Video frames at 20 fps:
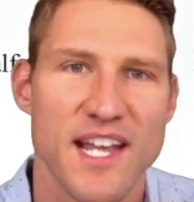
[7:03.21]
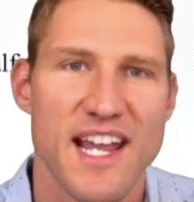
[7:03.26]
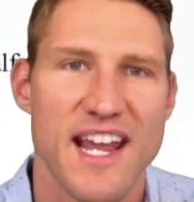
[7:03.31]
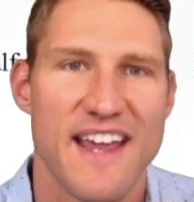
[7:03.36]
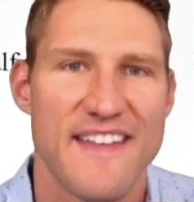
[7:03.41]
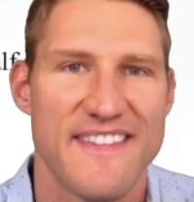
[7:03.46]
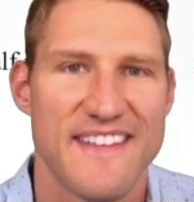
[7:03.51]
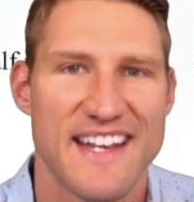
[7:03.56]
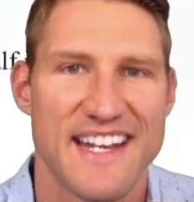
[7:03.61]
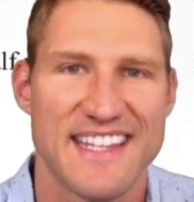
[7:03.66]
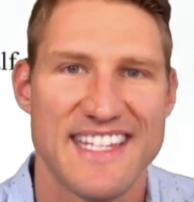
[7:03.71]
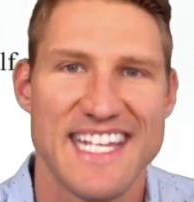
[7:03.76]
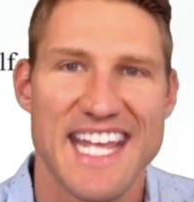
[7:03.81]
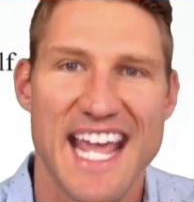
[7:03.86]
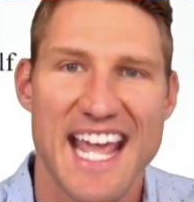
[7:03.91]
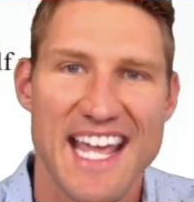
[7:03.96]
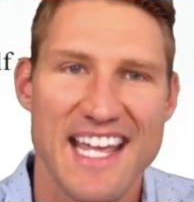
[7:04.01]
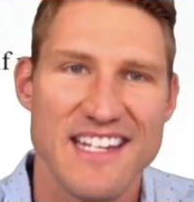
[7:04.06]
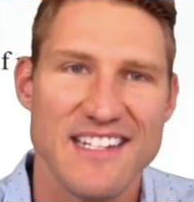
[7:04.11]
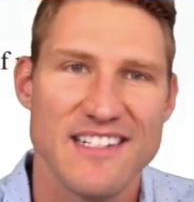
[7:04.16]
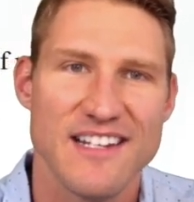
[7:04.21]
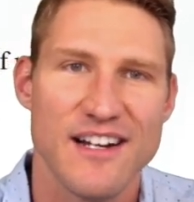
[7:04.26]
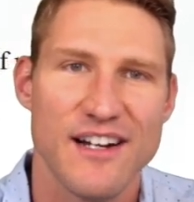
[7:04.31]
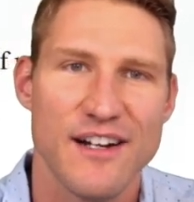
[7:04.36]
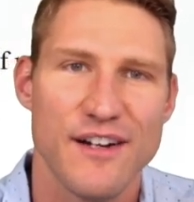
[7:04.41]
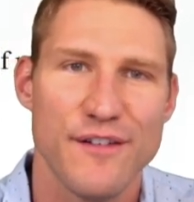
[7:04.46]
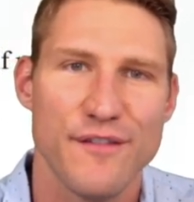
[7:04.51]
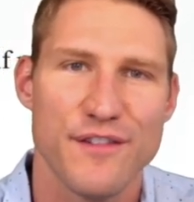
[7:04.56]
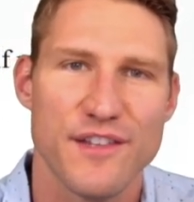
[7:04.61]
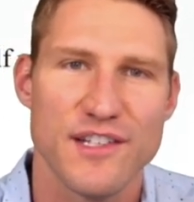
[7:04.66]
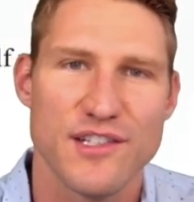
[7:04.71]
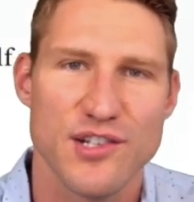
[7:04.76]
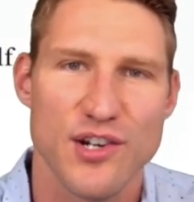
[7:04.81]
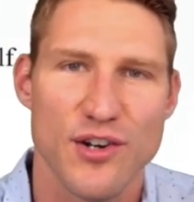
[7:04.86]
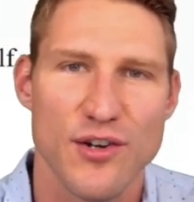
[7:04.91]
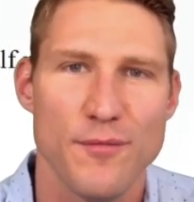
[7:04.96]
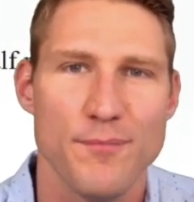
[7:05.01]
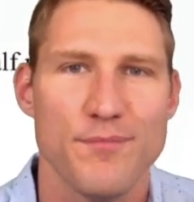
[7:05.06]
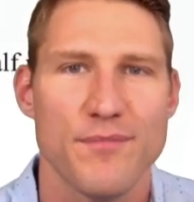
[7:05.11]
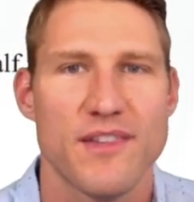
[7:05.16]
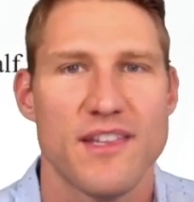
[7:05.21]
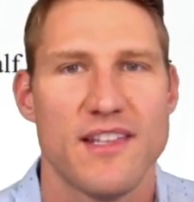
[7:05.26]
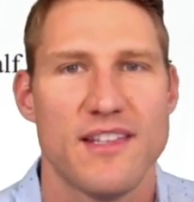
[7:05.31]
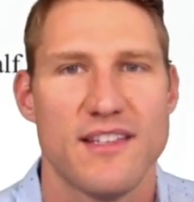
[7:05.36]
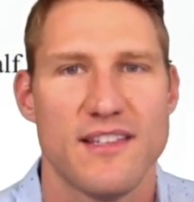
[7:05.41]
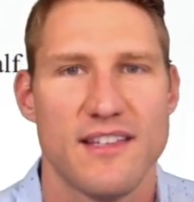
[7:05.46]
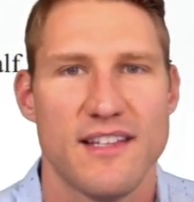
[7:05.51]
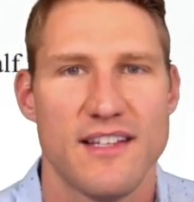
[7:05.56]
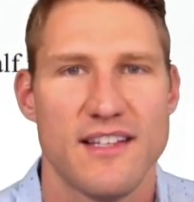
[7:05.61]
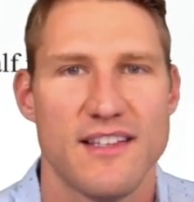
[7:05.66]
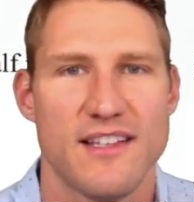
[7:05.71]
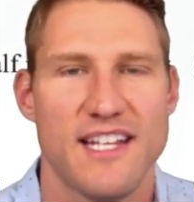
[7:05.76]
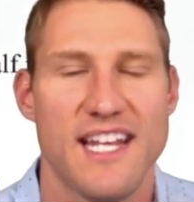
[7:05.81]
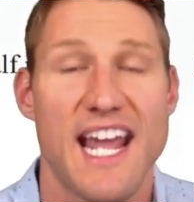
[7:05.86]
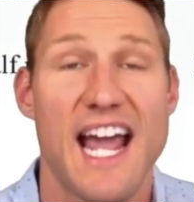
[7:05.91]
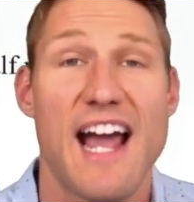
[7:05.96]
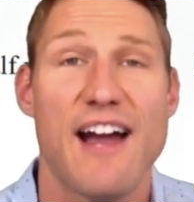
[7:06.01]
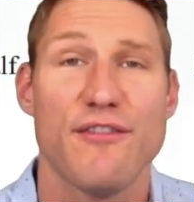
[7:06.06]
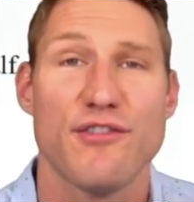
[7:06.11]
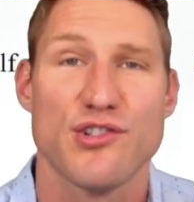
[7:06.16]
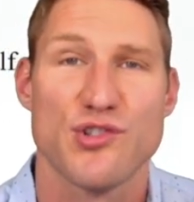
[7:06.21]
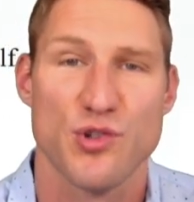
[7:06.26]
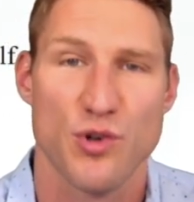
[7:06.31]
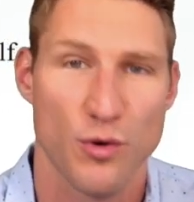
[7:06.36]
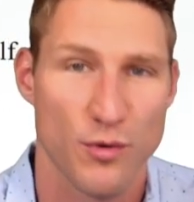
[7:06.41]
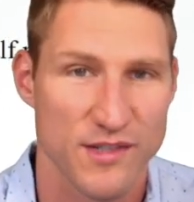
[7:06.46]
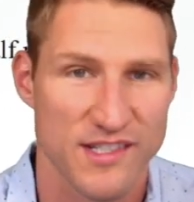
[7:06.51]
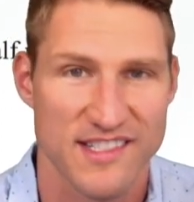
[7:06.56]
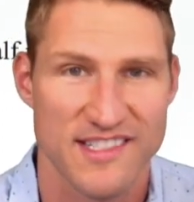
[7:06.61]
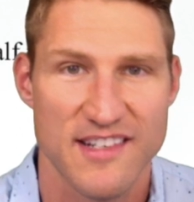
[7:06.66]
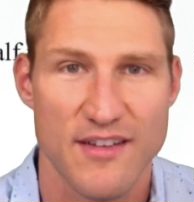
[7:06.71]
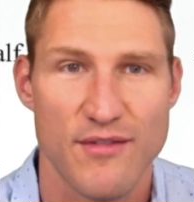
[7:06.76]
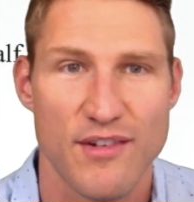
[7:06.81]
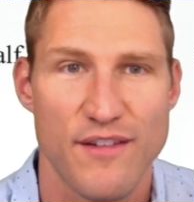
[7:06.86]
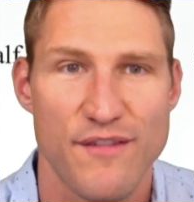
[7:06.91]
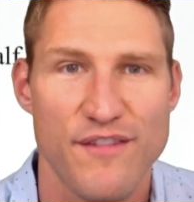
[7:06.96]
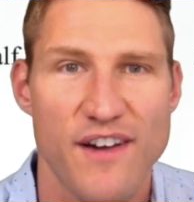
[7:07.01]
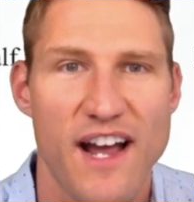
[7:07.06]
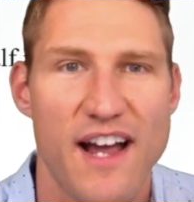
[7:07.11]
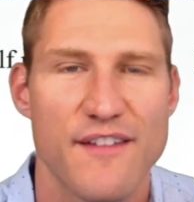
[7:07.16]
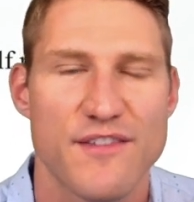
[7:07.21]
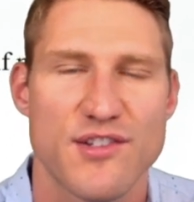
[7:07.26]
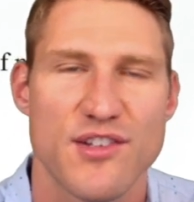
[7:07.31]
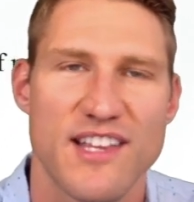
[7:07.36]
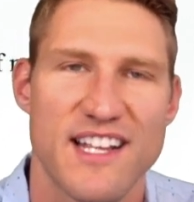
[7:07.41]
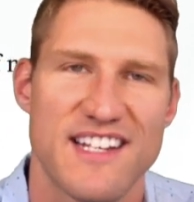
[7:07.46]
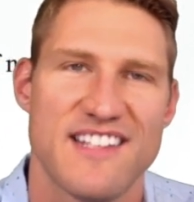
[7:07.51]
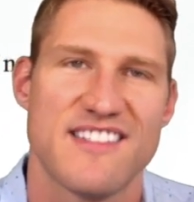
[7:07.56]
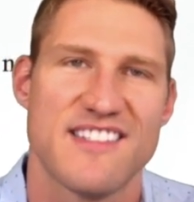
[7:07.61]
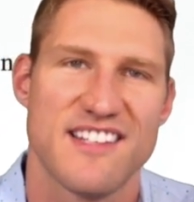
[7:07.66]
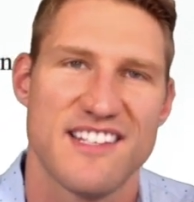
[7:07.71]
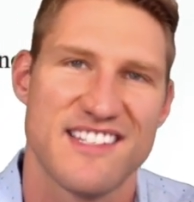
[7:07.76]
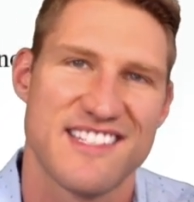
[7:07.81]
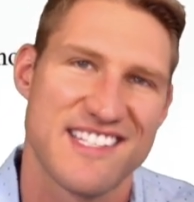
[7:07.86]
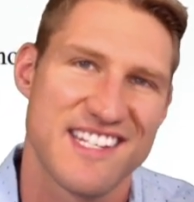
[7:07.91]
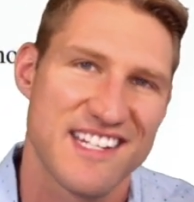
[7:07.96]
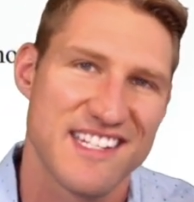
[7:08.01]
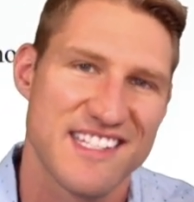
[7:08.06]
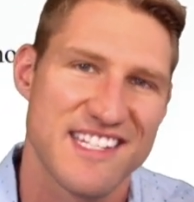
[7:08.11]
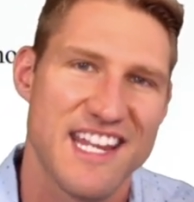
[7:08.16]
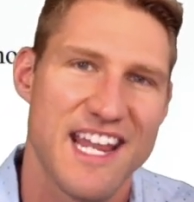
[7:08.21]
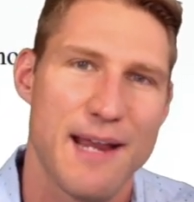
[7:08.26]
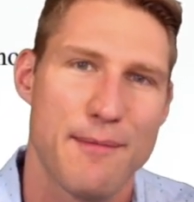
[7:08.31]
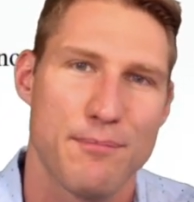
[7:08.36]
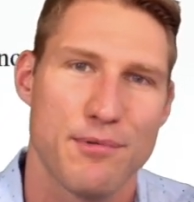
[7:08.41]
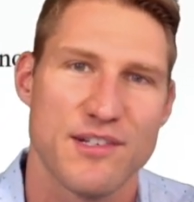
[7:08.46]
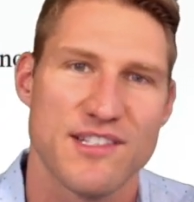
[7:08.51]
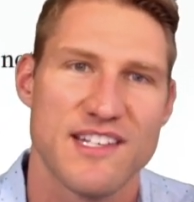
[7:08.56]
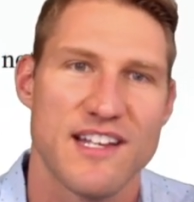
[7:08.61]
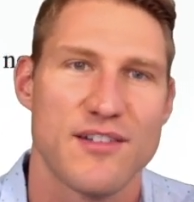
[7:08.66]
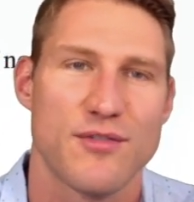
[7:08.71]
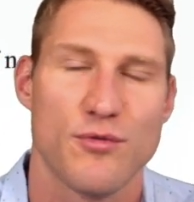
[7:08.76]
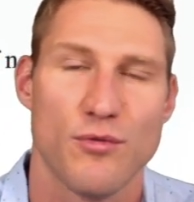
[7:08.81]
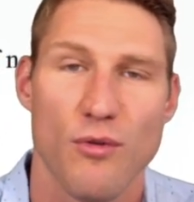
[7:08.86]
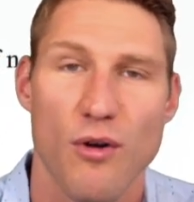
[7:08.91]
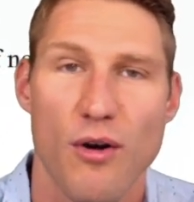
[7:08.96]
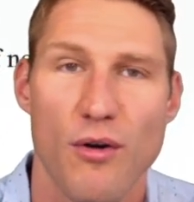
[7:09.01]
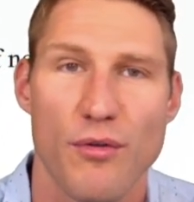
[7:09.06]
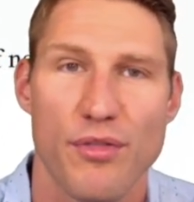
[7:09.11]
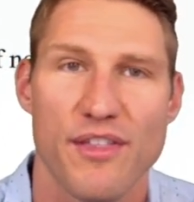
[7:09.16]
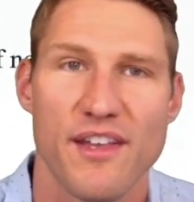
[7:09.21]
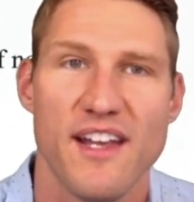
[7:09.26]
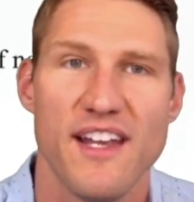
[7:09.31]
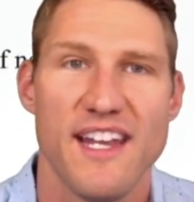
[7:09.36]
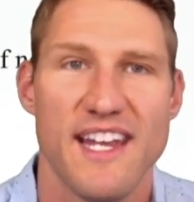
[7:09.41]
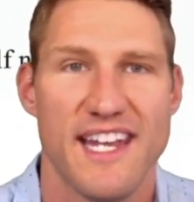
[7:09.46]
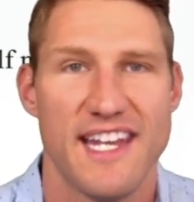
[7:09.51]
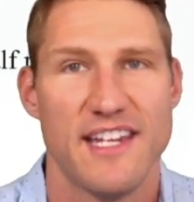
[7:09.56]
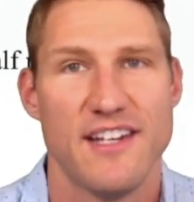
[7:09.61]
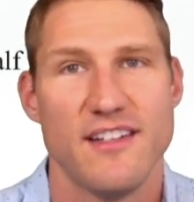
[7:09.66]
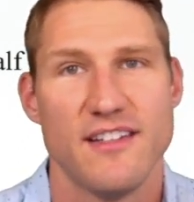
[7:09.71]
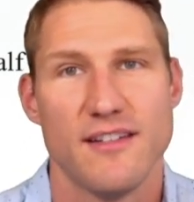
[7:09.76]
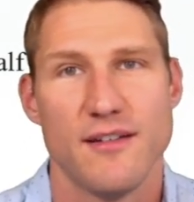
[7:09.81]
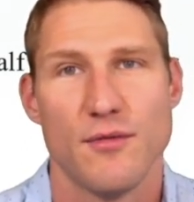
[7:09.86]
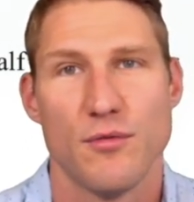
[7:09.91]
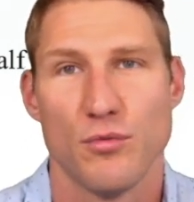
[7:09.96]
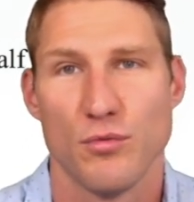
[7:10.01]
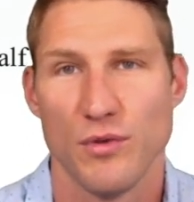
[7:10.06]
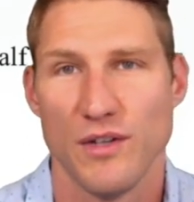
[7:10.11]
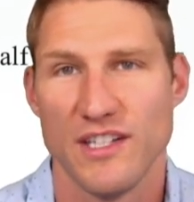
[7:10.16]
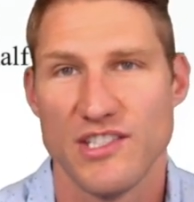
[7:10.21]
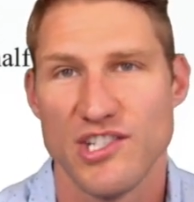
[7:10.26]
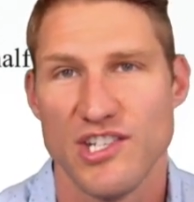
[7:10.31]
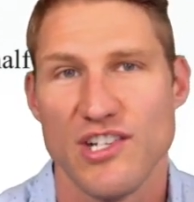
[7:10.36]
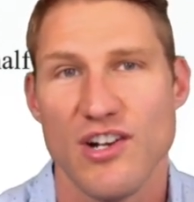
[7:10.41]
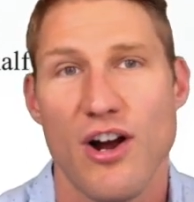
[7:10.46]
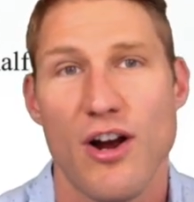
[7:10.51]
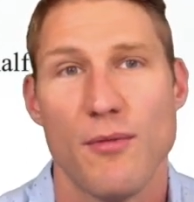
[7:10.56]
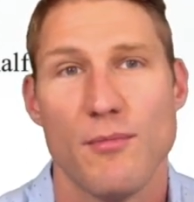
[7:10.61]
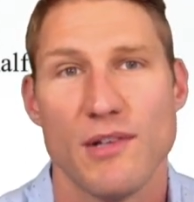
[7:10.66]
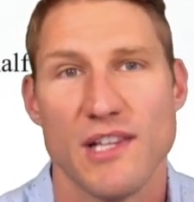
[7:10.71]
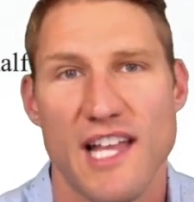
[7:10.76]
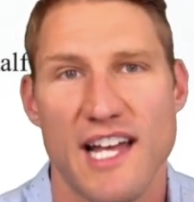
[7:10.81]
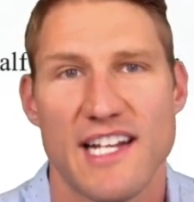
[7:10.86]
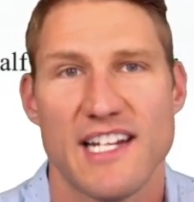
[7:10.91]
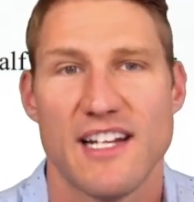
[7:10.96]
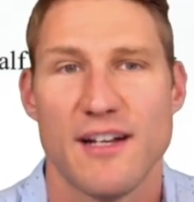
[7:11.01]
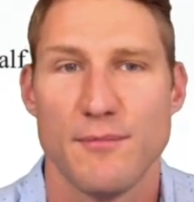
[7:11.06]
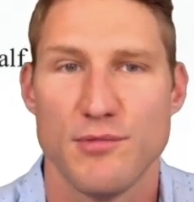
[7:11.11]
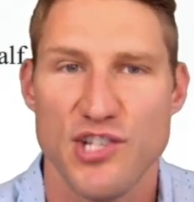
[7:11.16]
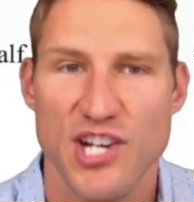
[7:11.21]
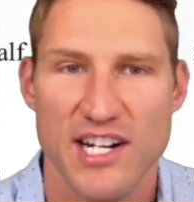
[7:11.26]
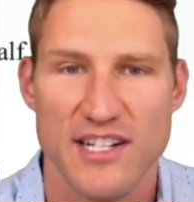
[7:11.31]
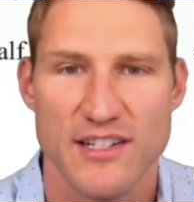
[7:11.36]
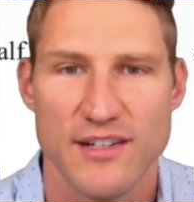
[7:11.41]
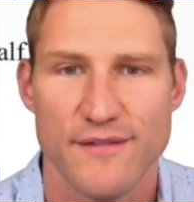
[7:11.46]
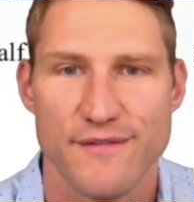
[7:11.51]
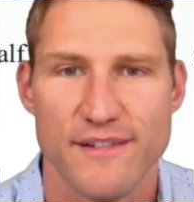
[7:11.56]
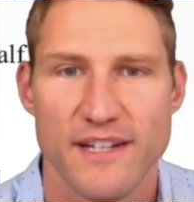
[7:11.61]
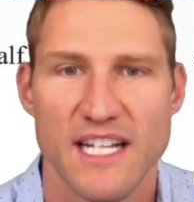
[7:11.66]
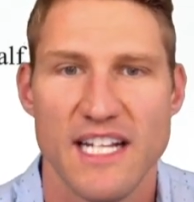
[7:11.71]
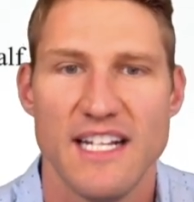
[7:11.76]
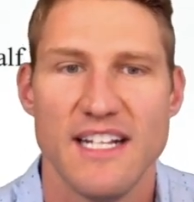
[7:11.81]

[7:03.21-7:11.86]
And then at the end of the term, the average score was a 75. So that is a 68% growth in reaching our melodic objective.